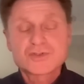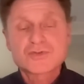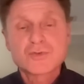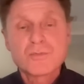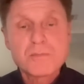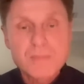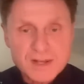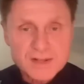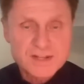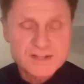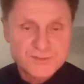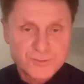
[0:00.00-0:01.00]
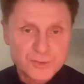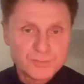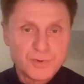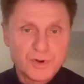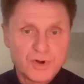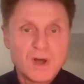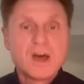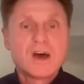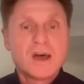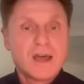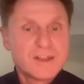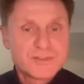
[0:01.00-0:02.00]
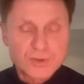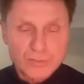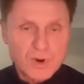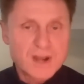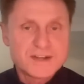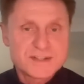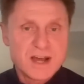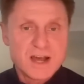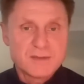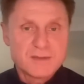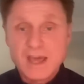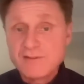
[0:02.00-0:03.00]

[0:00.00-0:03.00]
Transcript: tremendous football at the right time.